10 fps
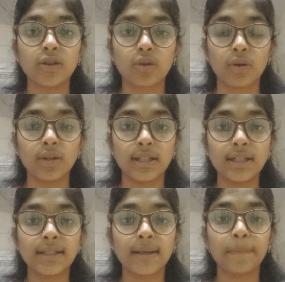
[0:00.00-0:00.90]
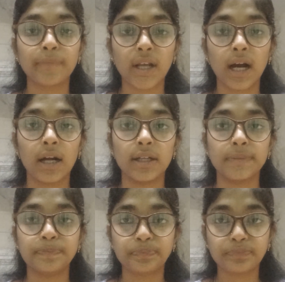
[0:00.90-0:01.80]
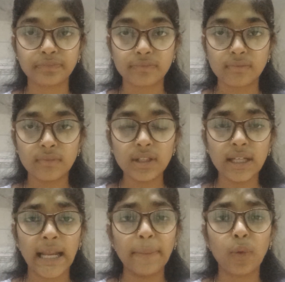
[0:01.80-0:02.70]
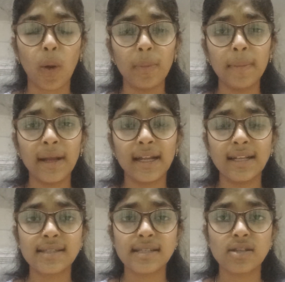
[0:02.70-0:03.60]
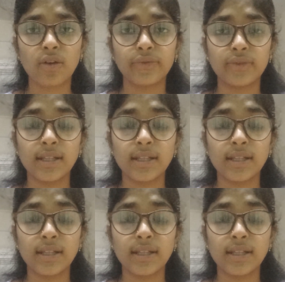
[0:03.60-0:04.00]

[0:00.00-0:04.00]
through that card. And problem analysis of